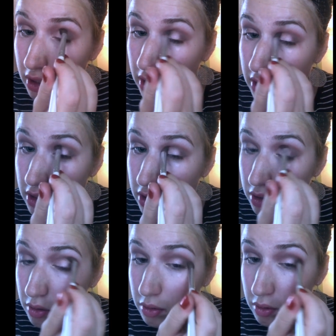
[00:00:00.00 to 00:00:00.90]

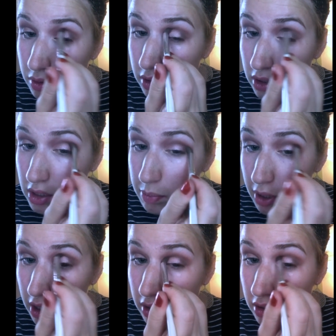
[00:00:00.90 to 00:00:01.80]
into the
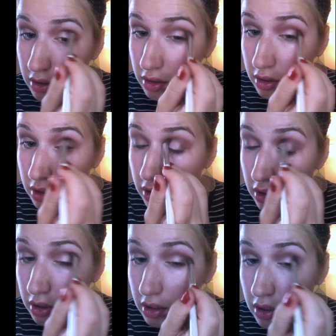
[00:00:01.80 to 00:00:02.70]
sparkle.
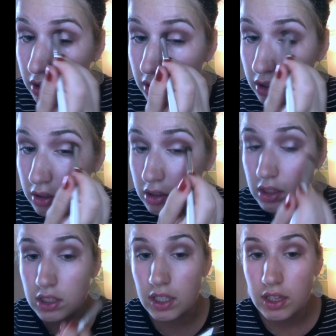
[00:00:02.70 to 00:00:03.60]
And
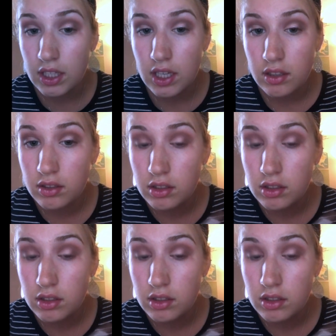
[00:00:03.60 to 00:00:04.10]
just like that.